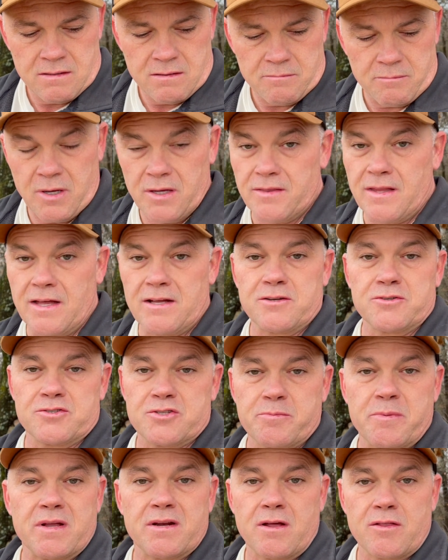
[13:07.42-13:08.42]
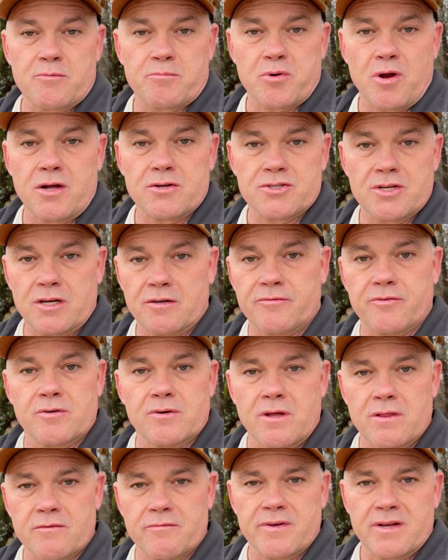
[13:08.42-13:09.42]
But that'll just be another project for
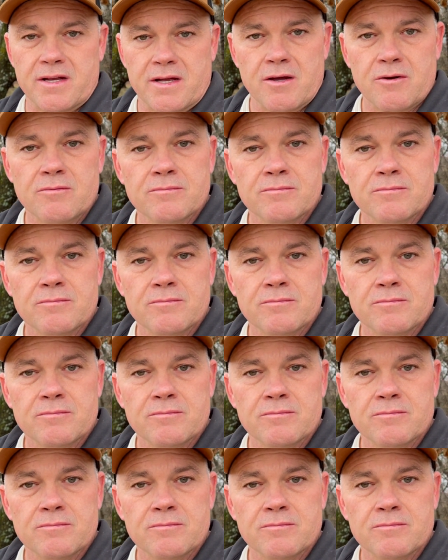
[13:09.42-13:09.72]
another video.